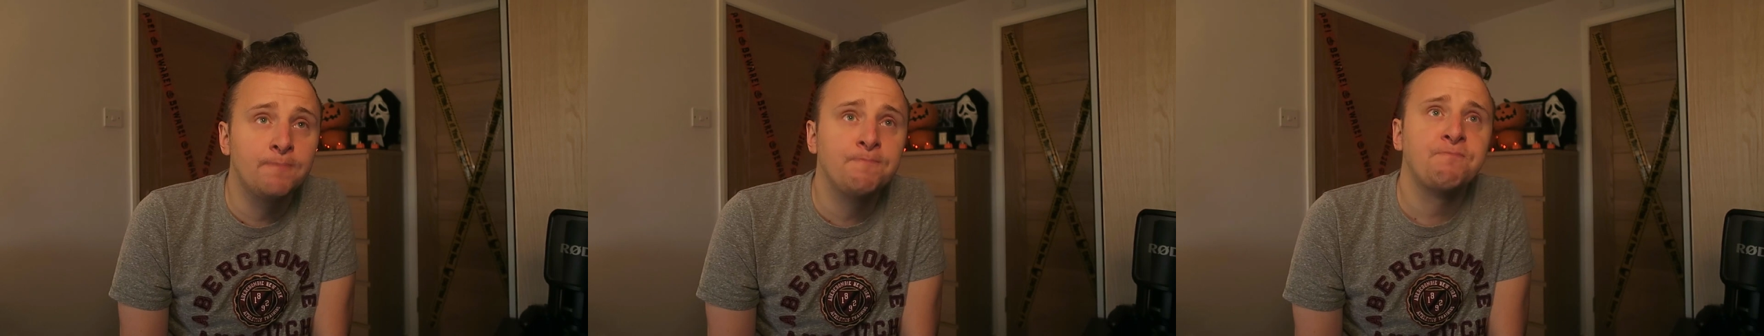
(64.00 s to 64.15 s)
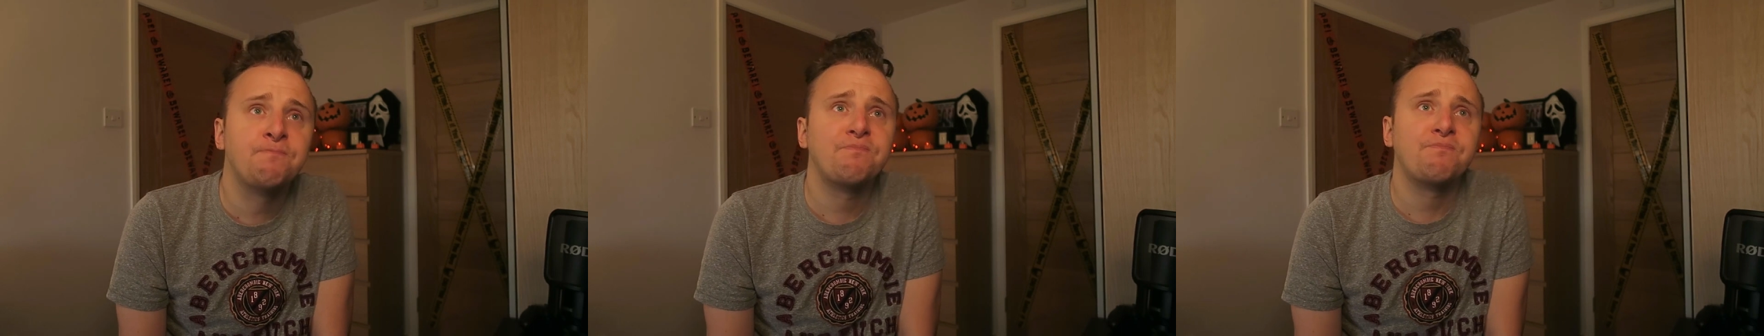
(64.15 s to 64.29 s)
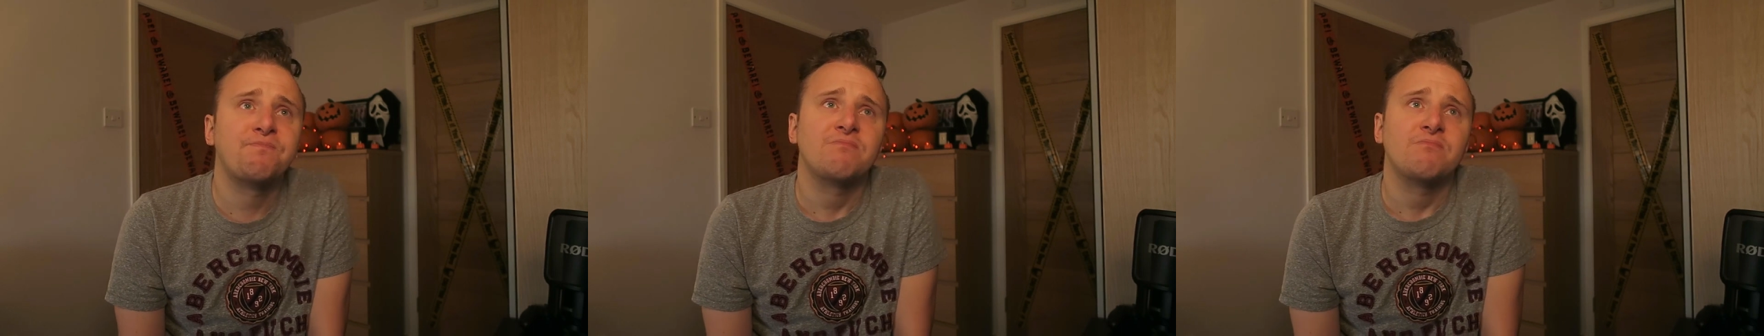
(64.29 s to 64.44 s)

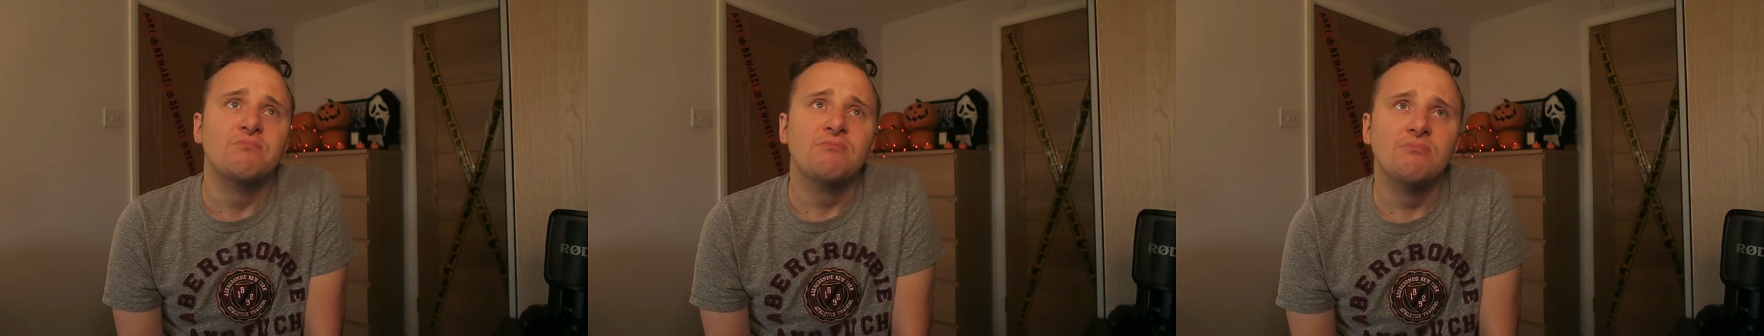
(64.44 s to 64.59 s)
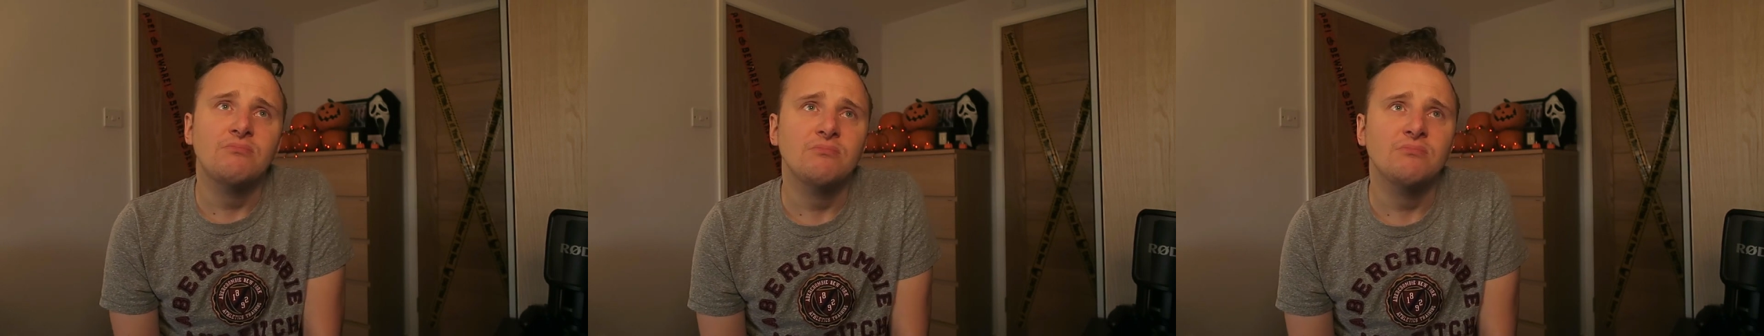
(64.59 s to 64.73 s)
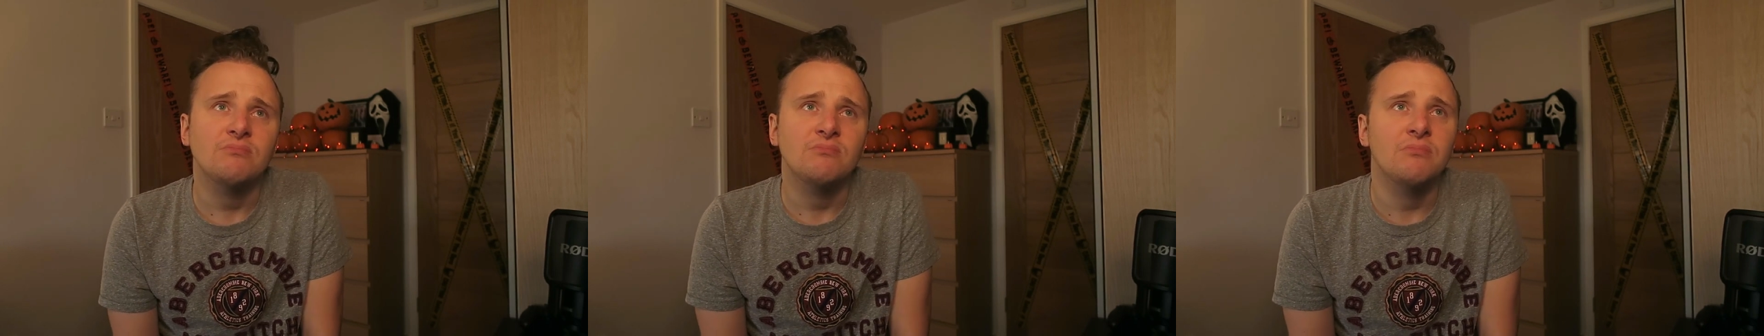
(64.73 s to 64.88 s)
from,
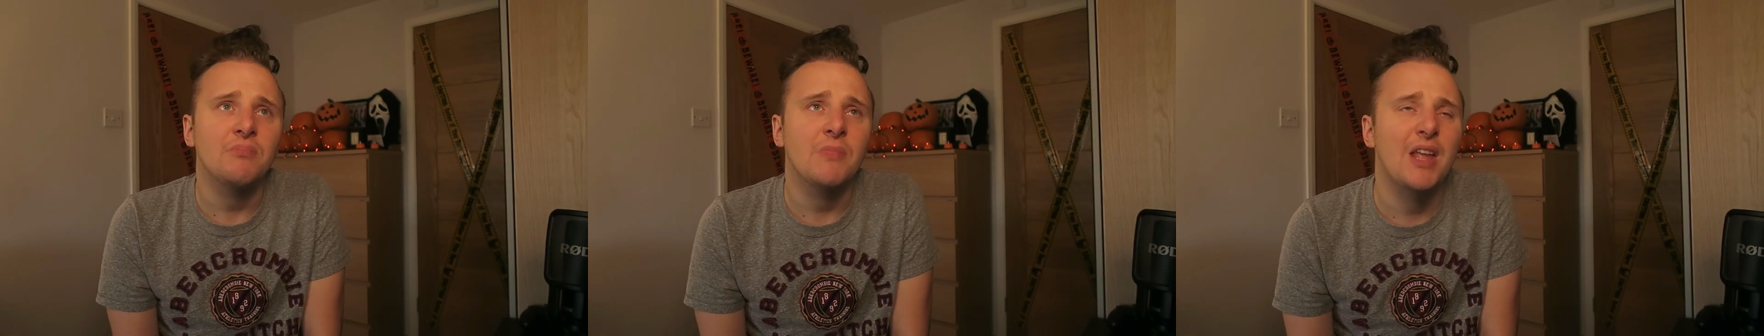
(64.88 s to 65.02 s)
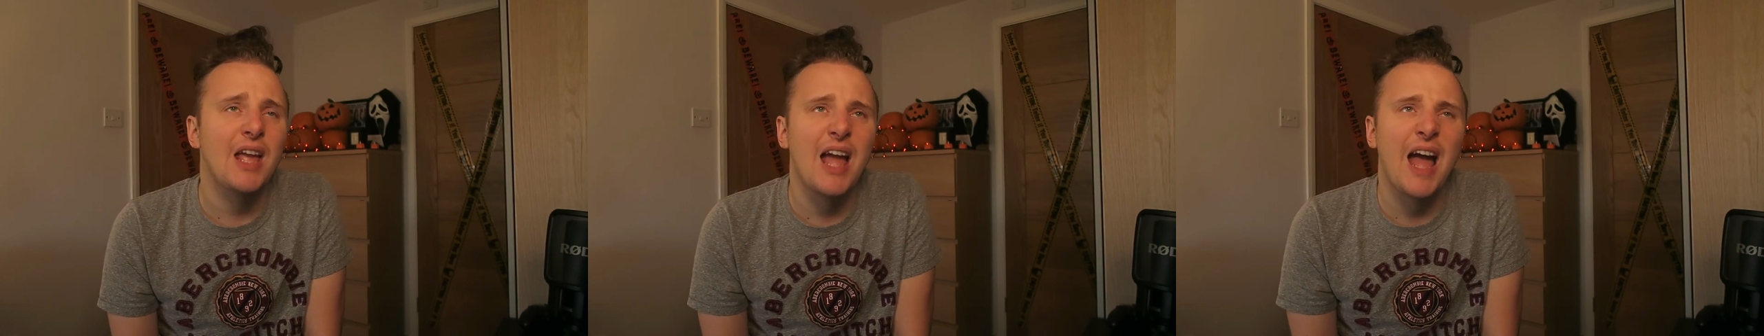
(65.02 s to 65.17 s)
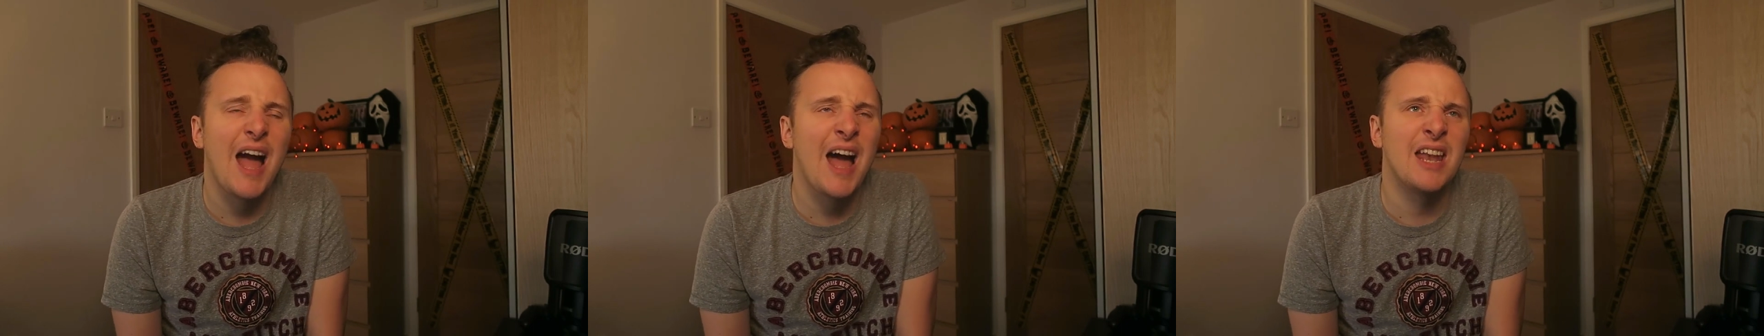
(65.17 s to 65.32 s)

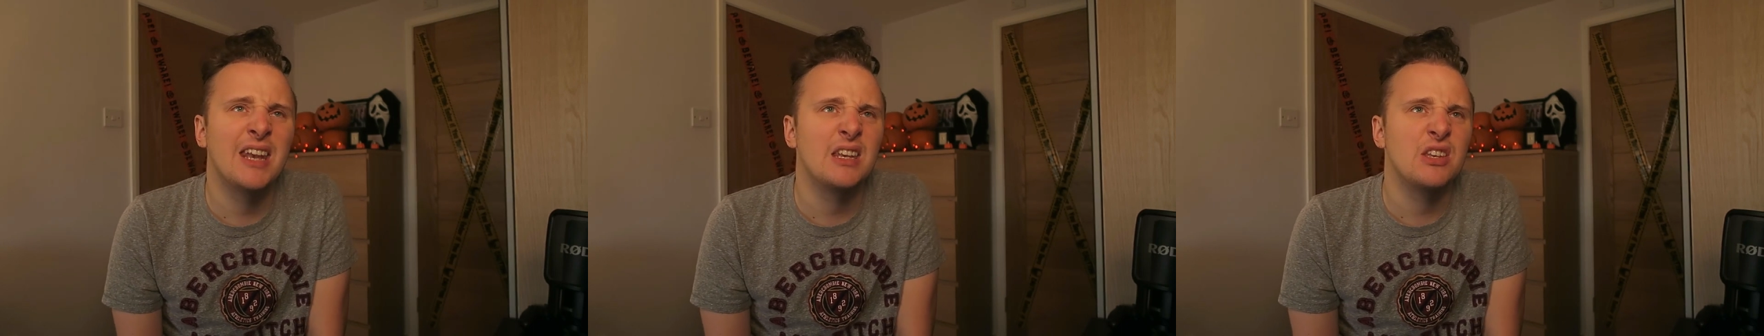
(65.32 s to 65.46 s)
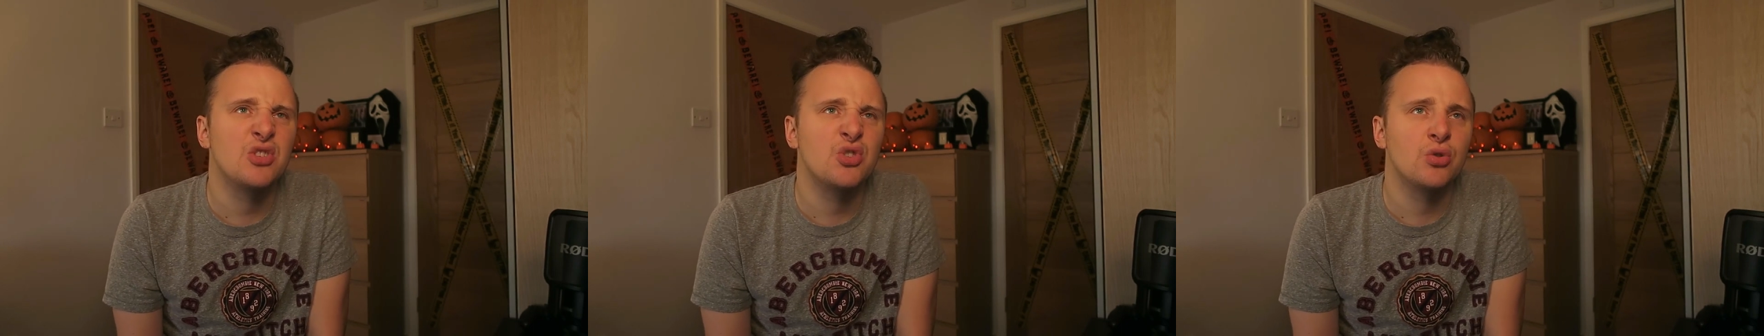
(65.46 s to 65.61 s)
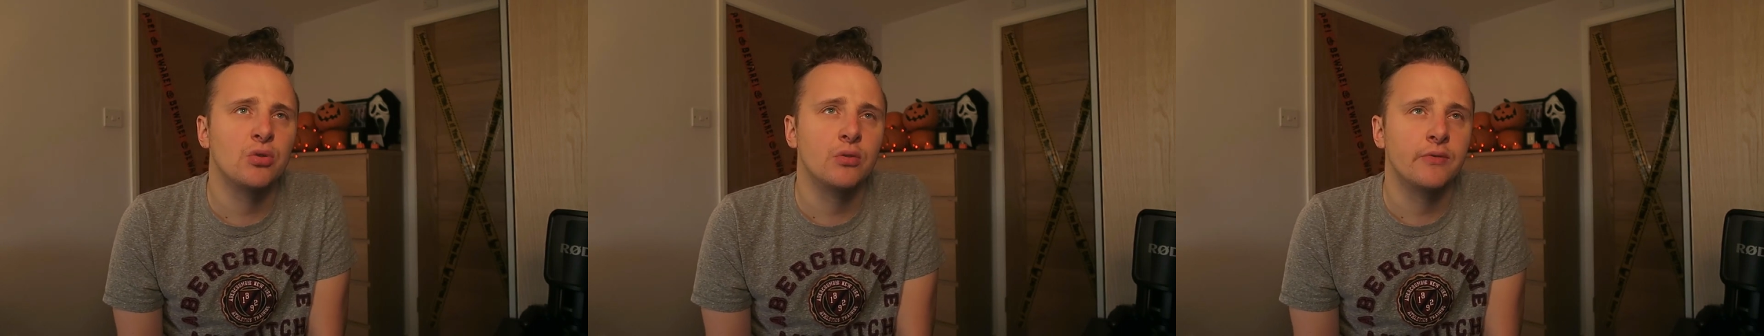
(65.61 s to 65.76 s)

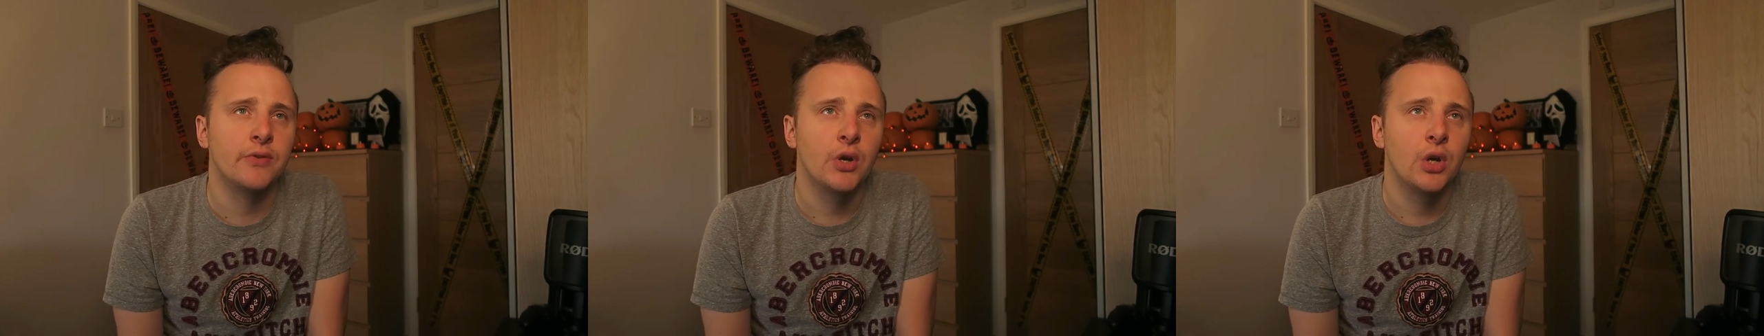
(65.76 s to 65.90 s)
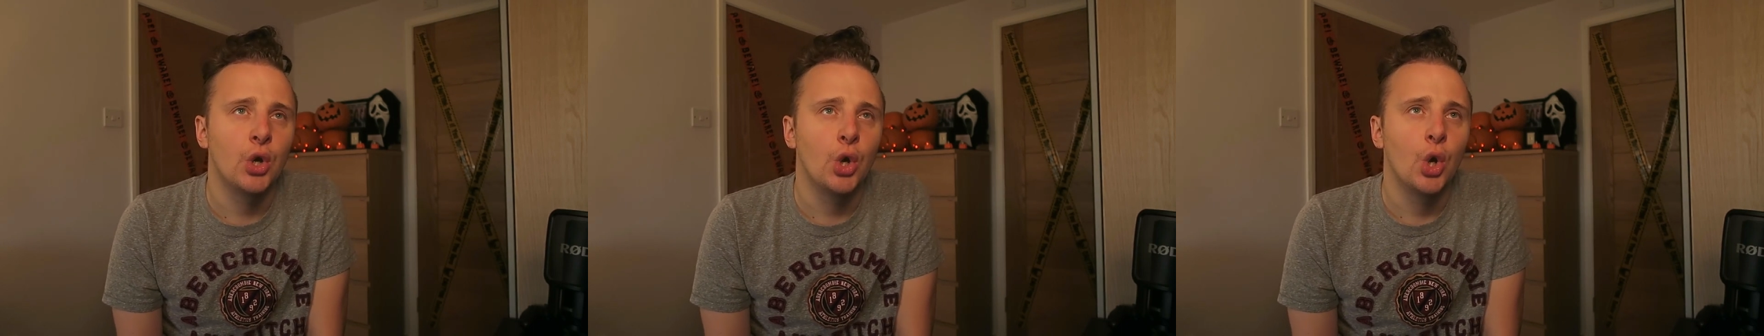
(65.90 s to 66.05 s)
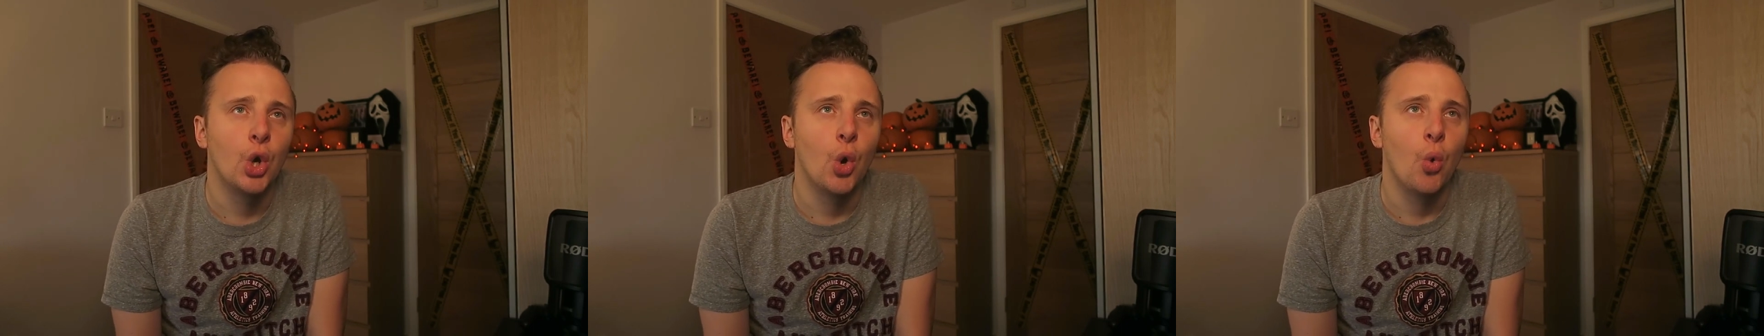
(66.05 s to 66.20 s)
and
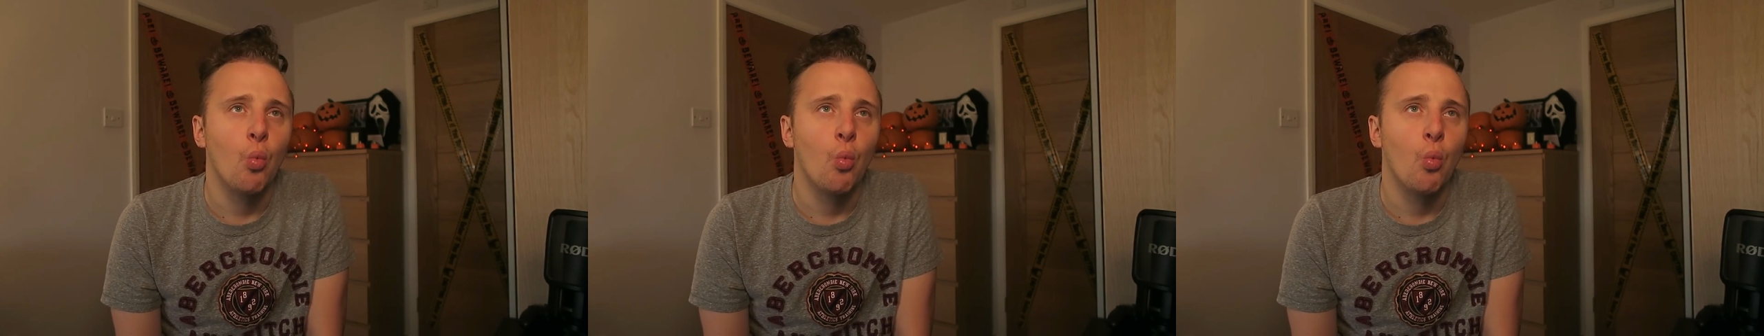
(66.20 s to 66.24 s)
sort of